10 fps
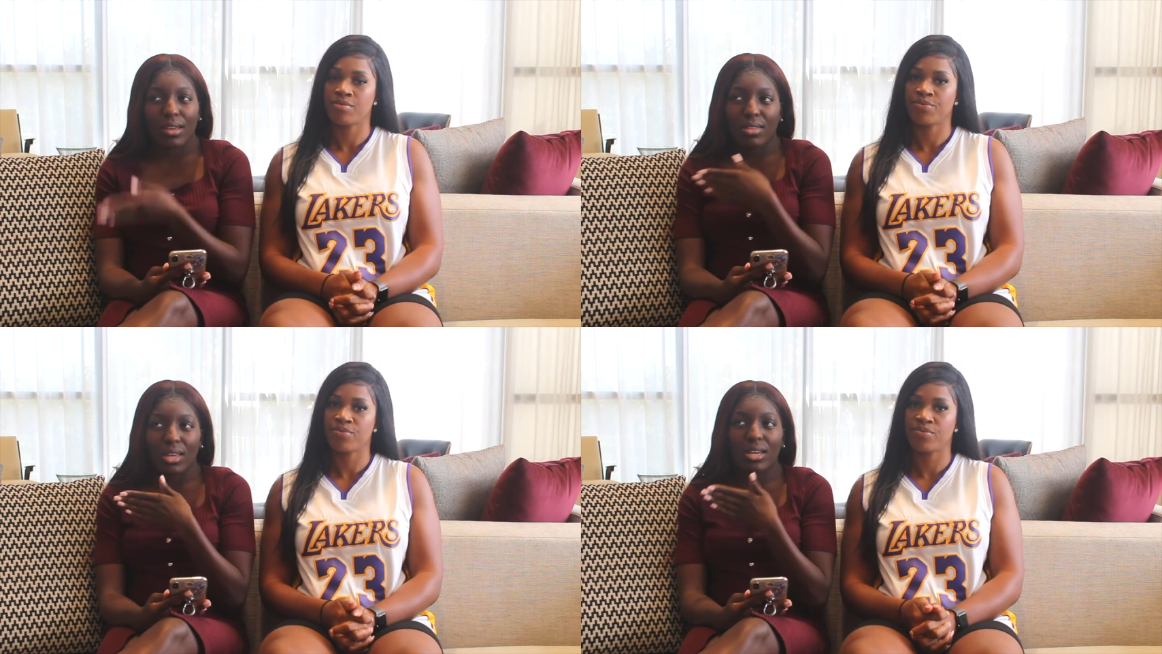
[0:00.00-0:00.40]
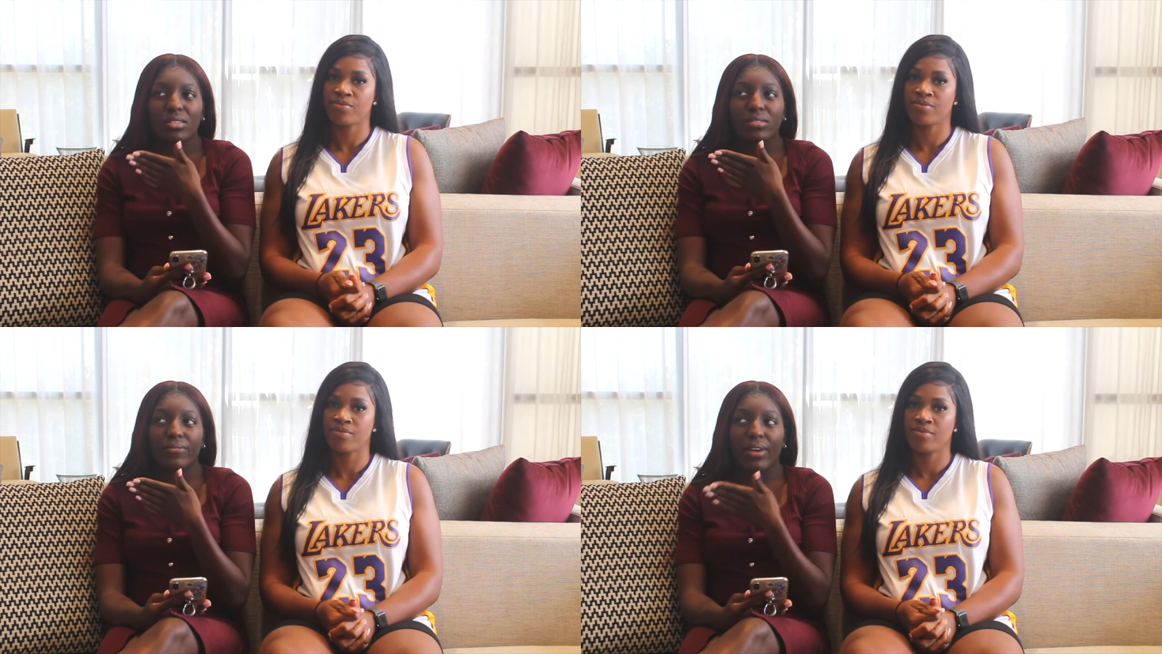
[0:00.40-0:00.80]
Speaker 1: I think
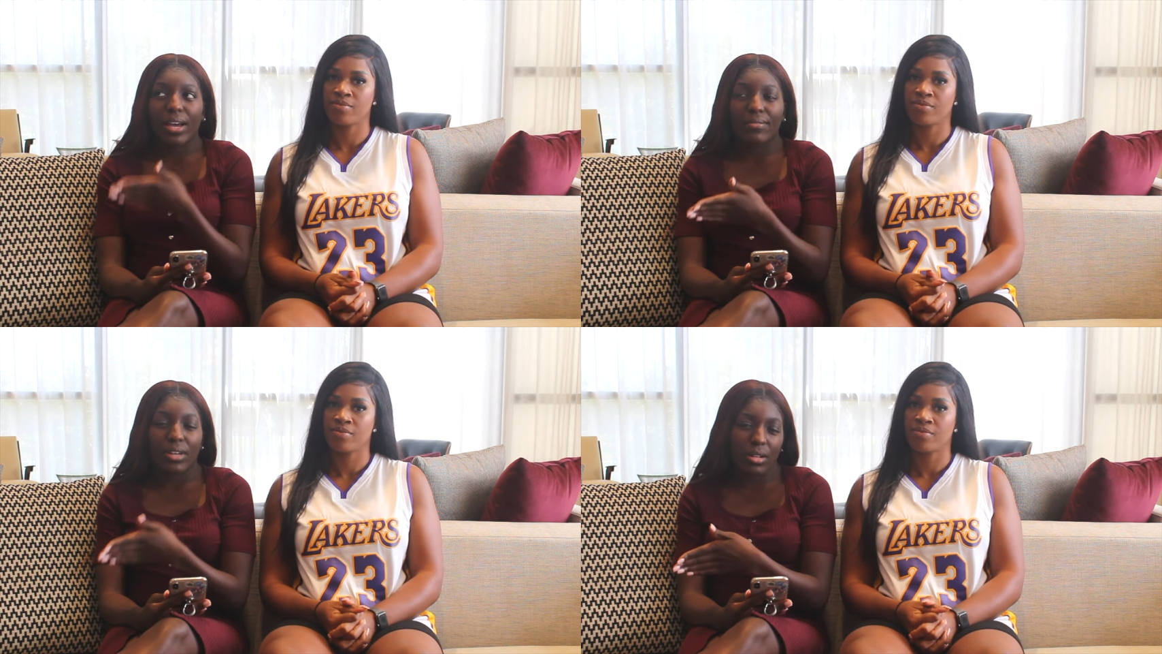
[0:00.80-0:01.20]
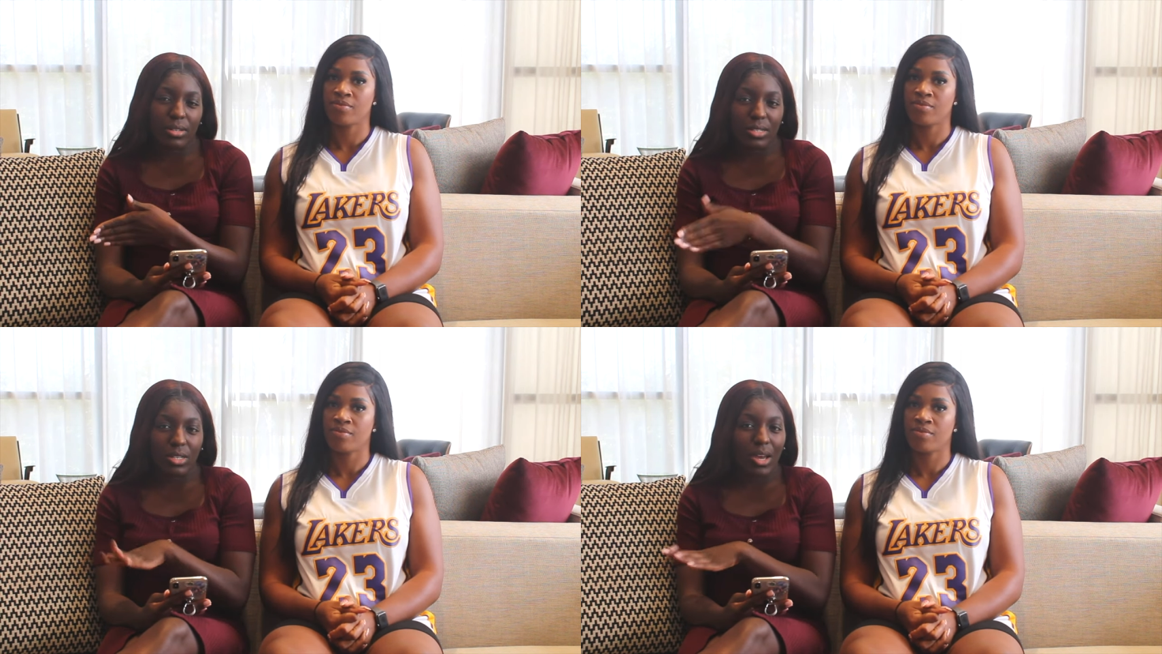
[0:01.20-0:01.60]
it's
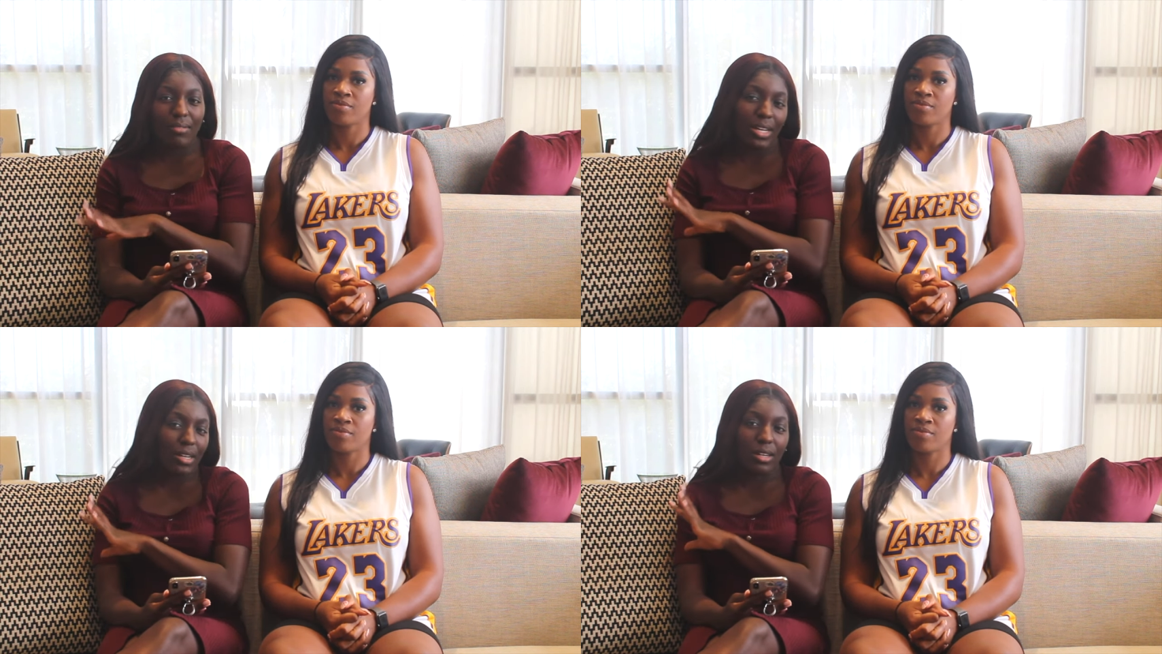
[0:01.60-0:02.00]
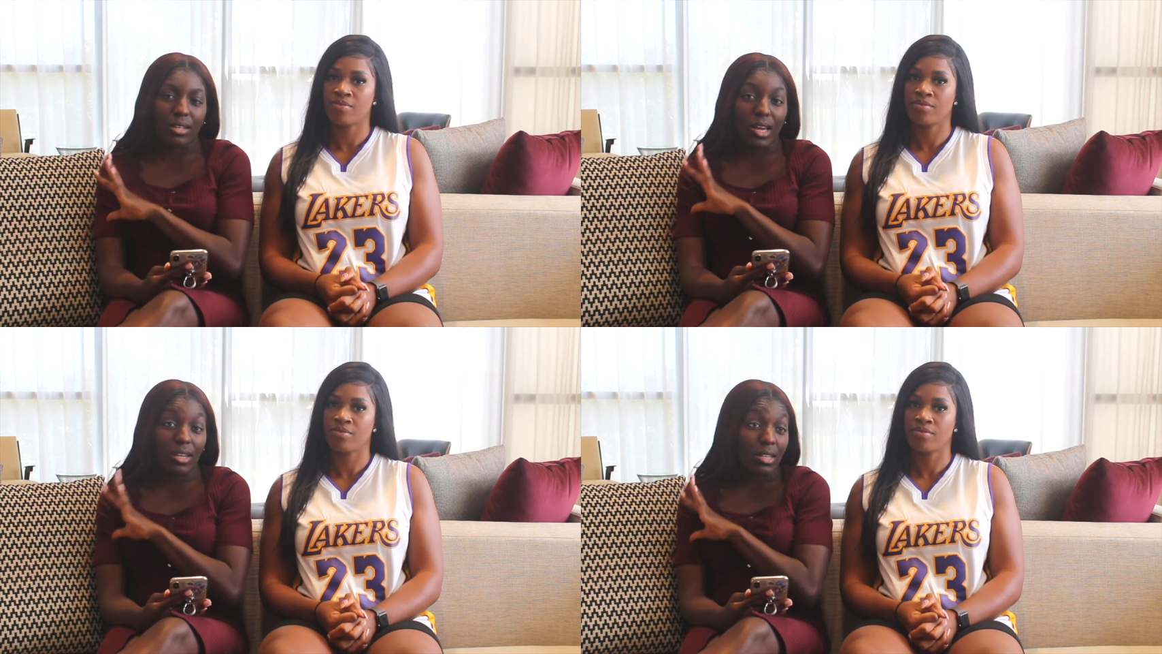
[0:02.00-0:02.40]
$5 and you have like an
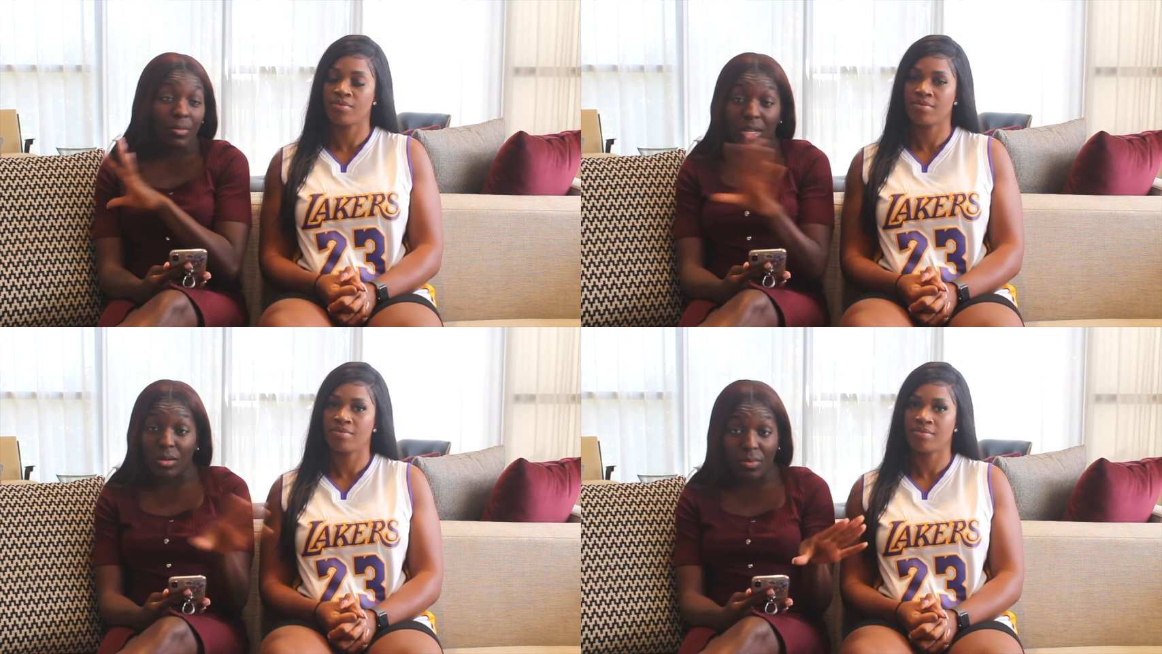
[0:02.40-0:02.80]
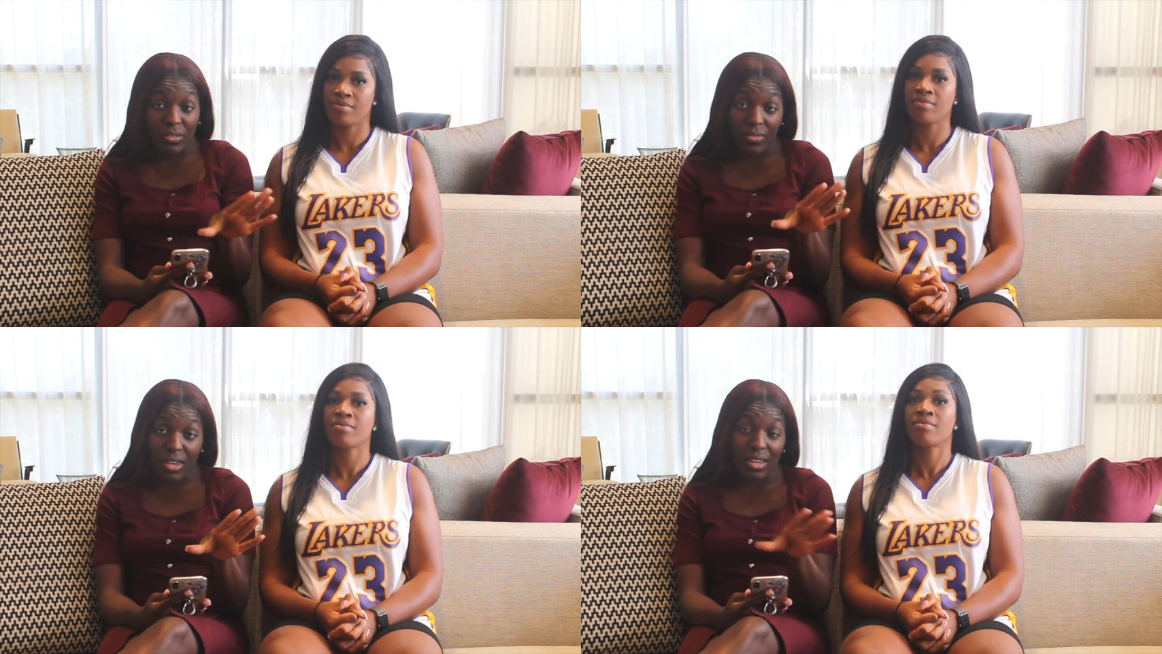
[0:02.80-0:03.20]
unlimited
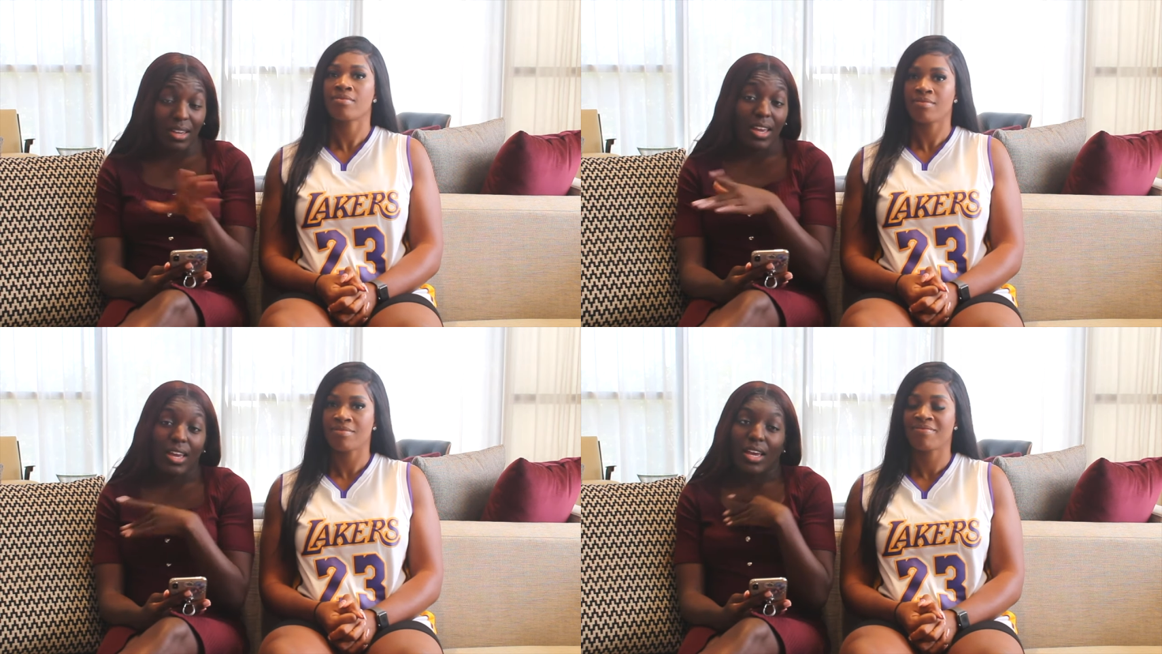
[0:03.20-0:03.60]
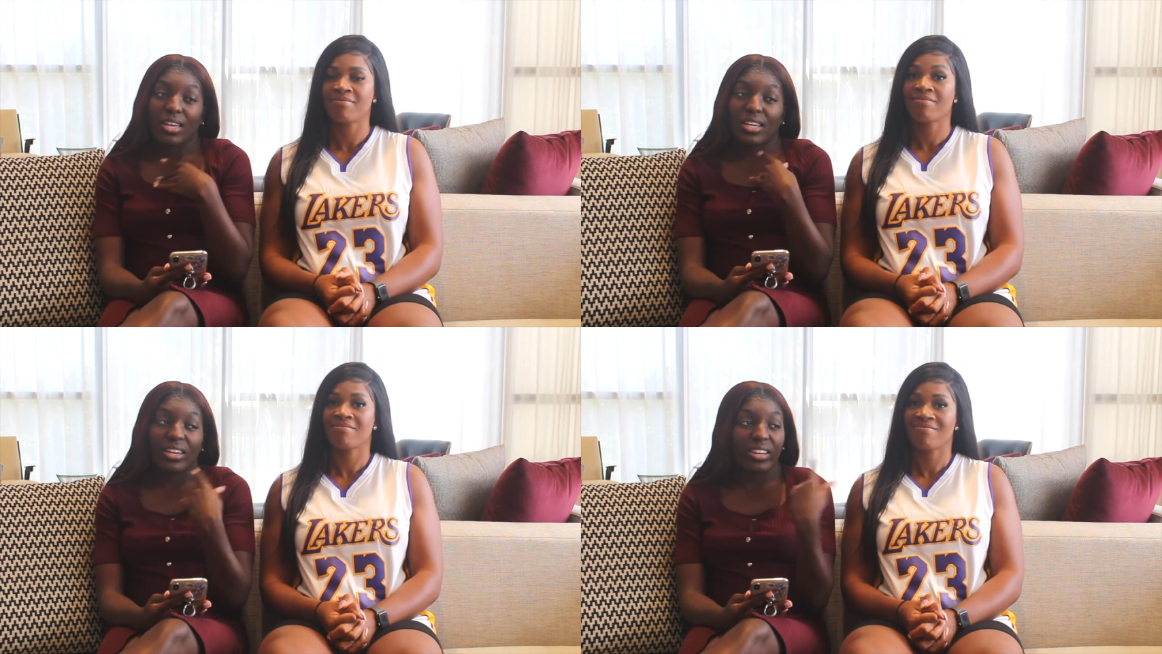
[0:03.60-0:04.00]
buffet
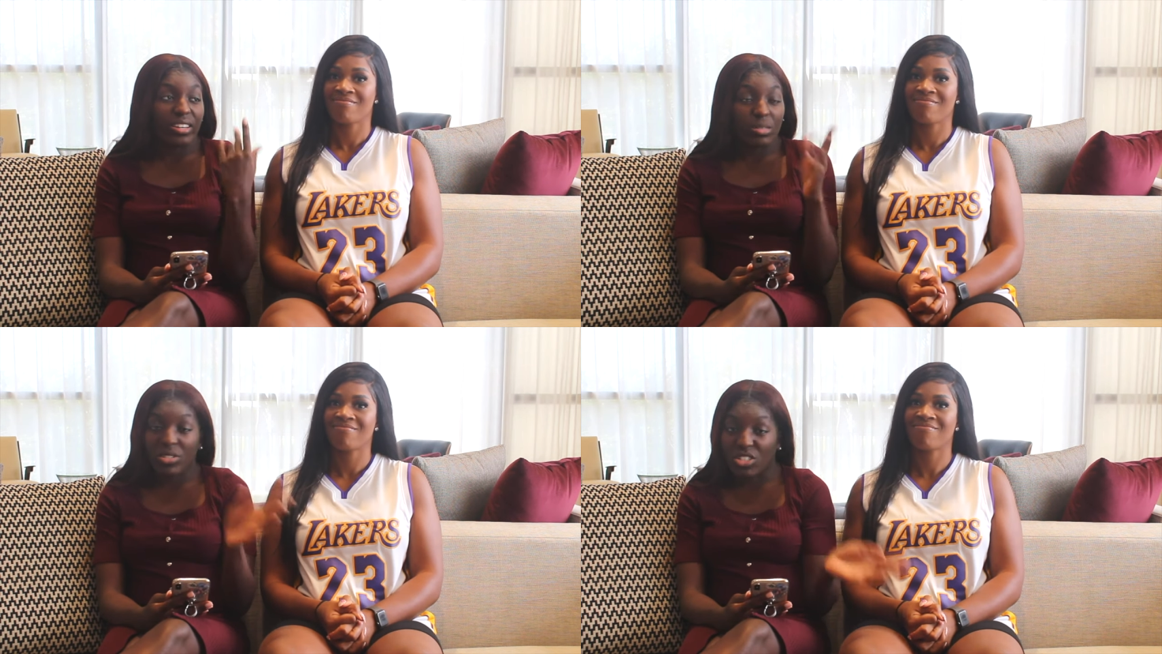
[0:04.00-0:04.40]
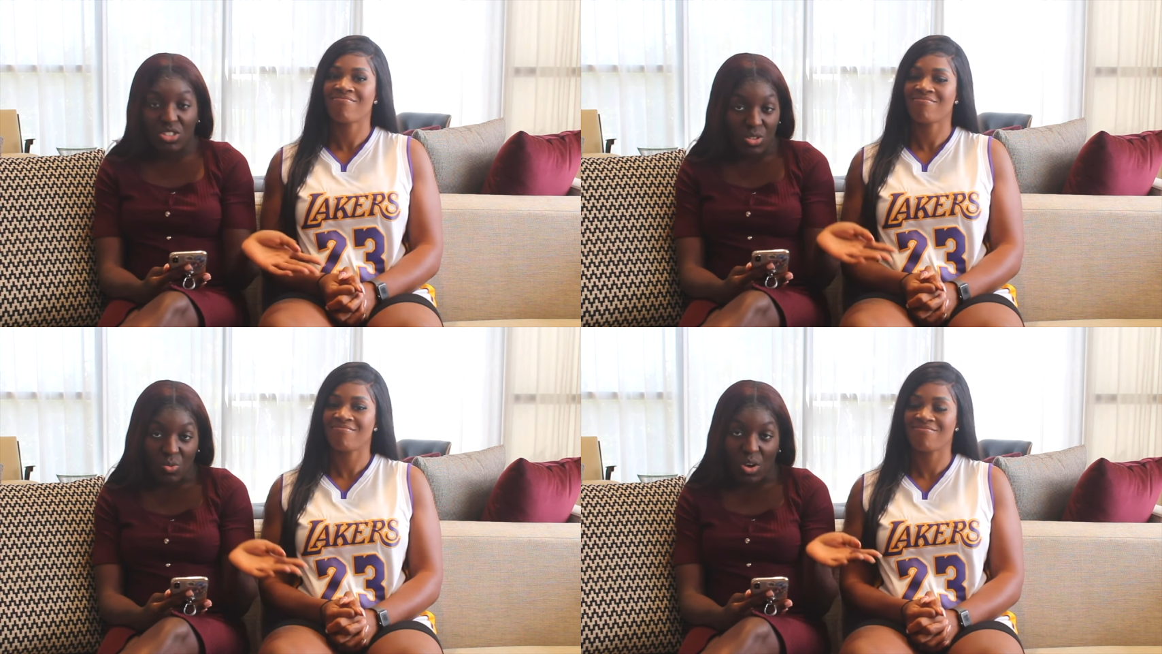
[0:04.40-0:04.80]
you can eat as much
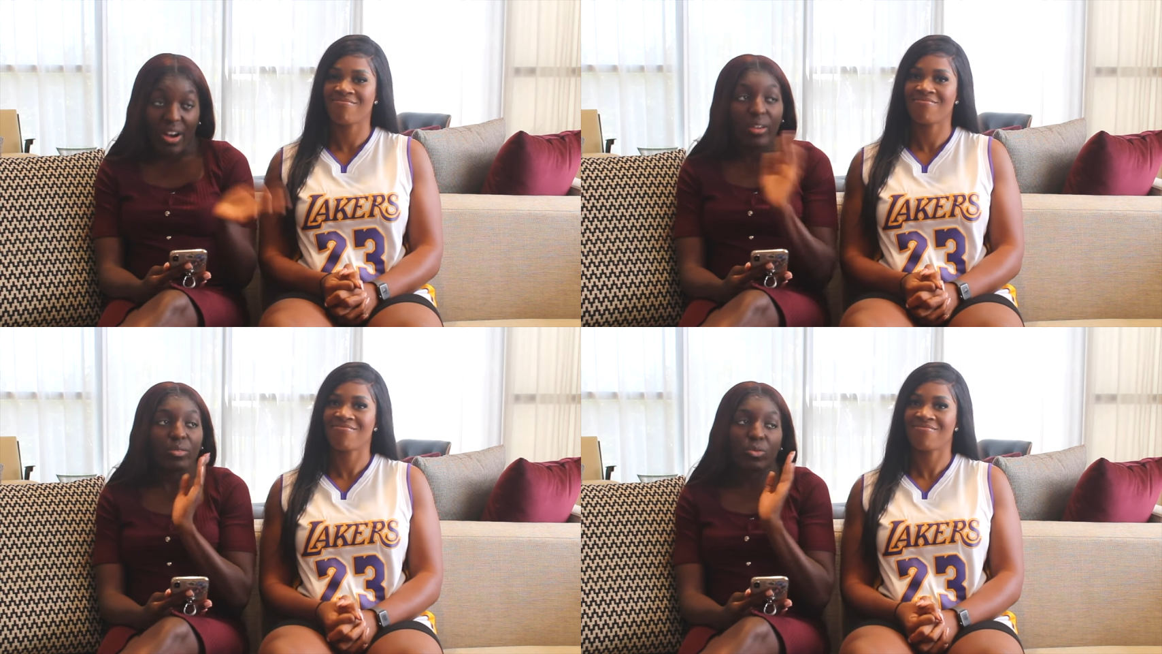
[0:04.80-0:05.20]
as you want.